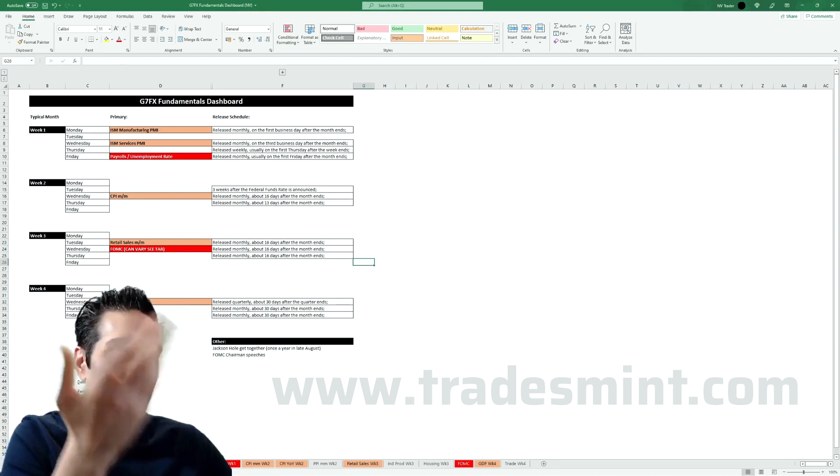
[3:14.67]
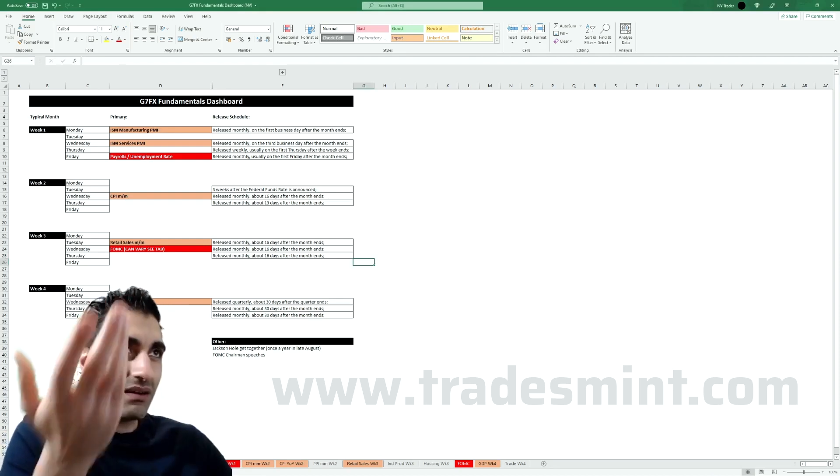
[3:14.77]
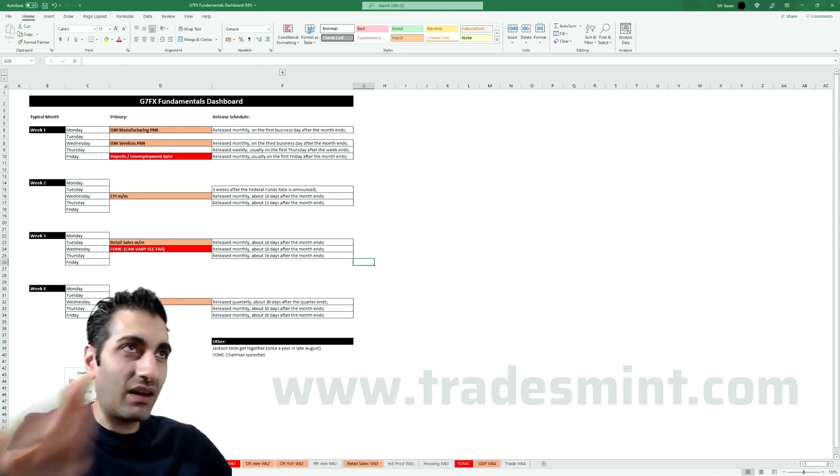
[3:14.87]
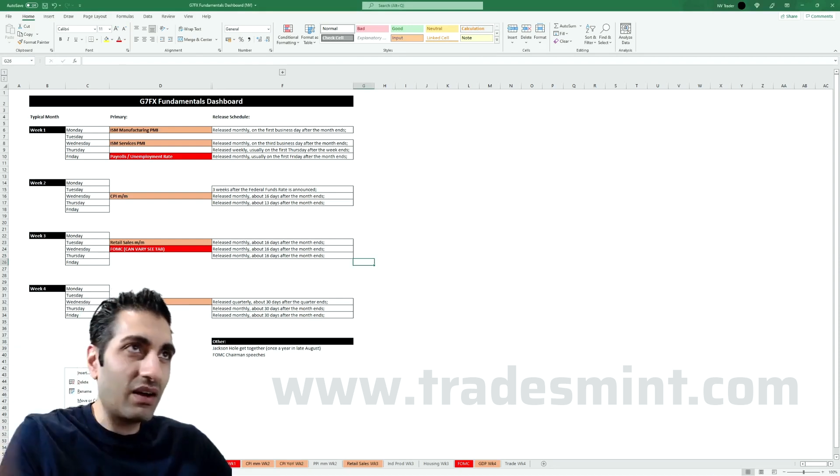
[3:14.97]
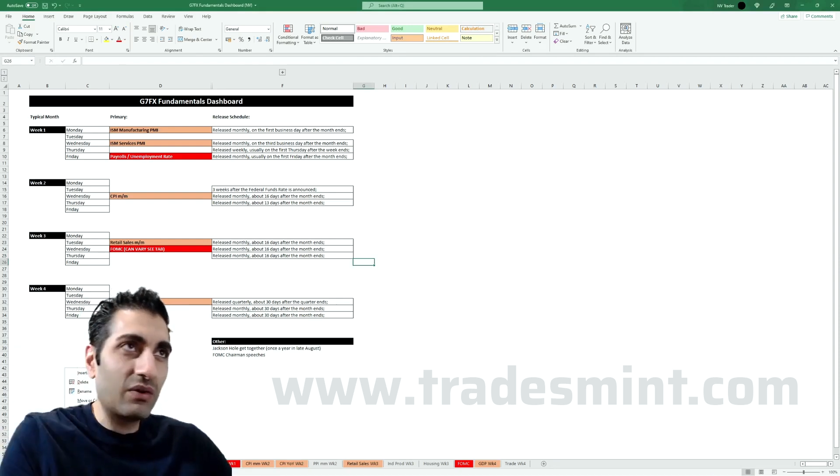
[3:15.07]

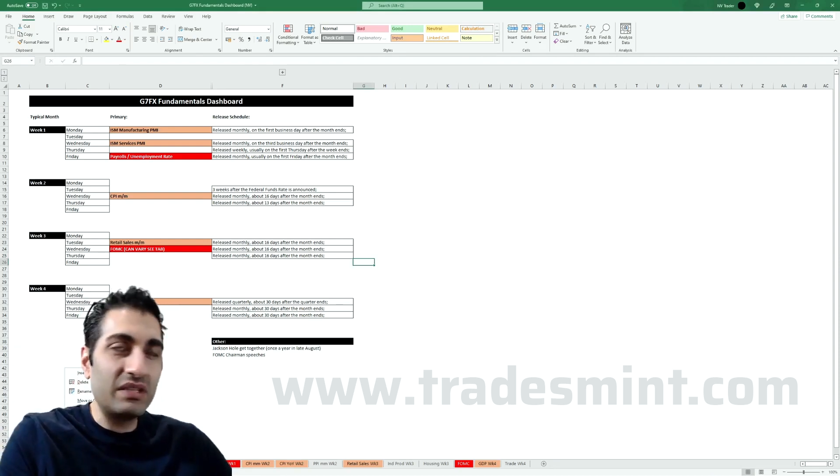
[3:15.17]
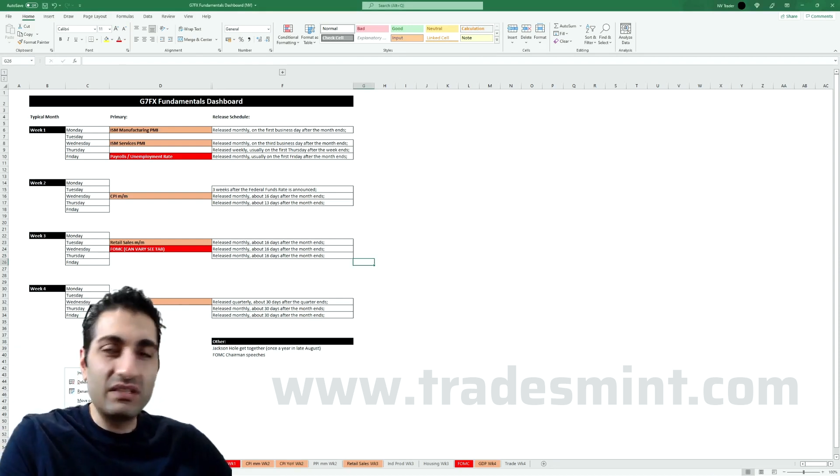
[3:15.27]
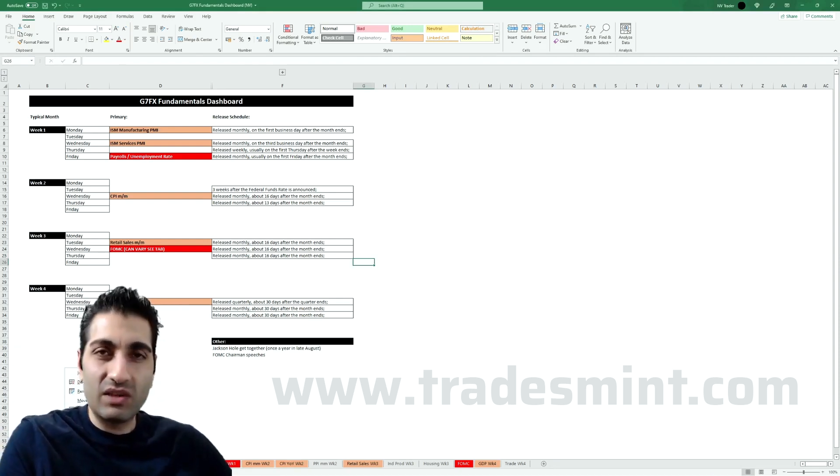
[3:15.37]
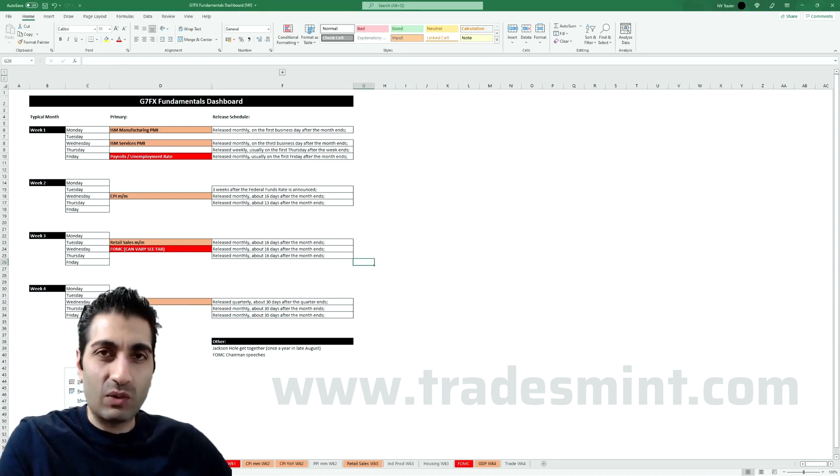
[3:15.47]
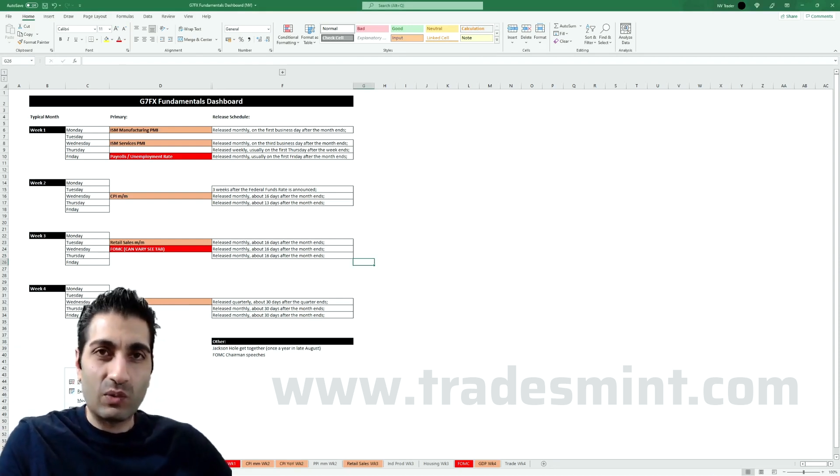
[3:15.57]
I already
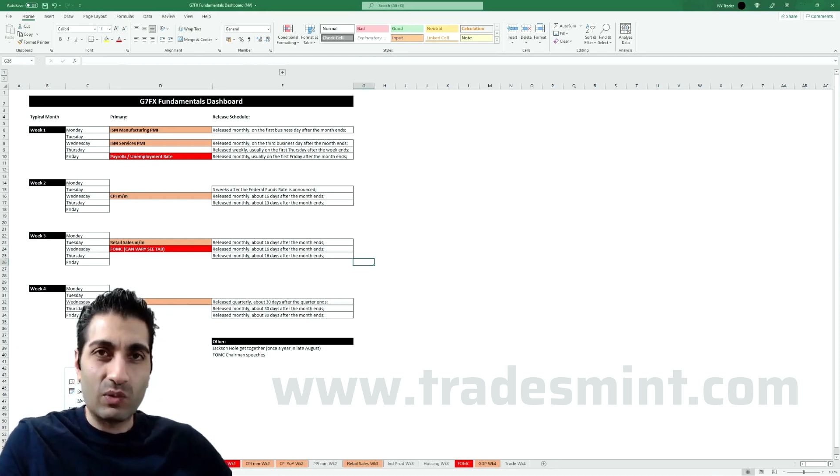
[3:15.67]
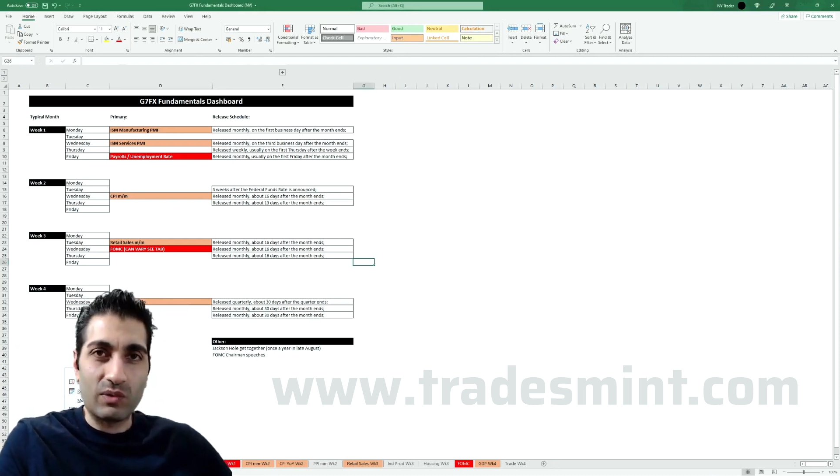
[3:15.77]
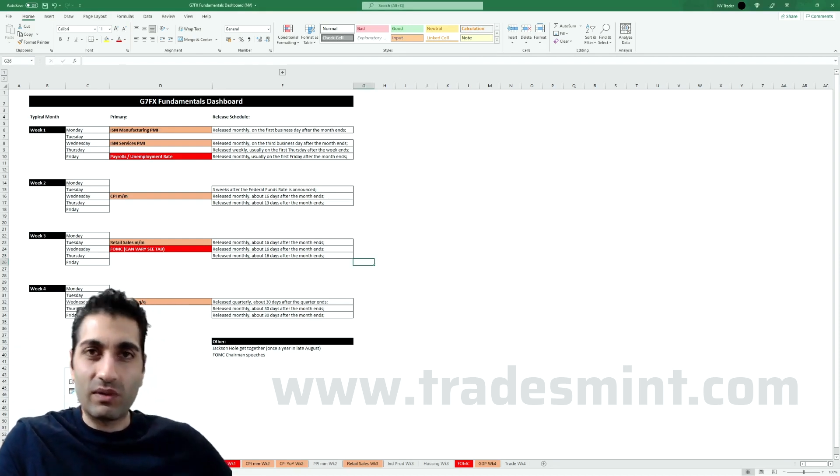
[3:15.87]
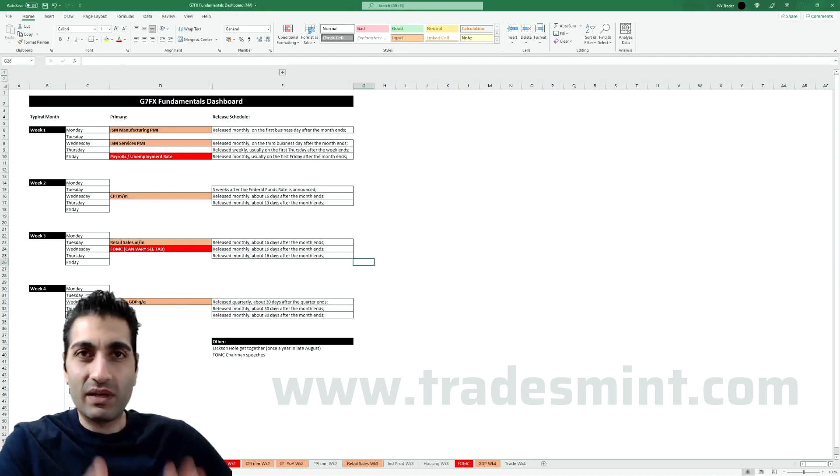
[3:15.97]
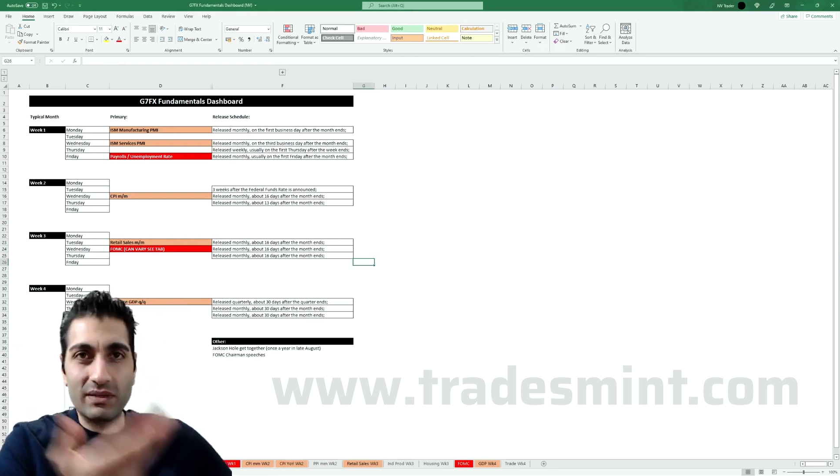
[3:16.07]
know, right?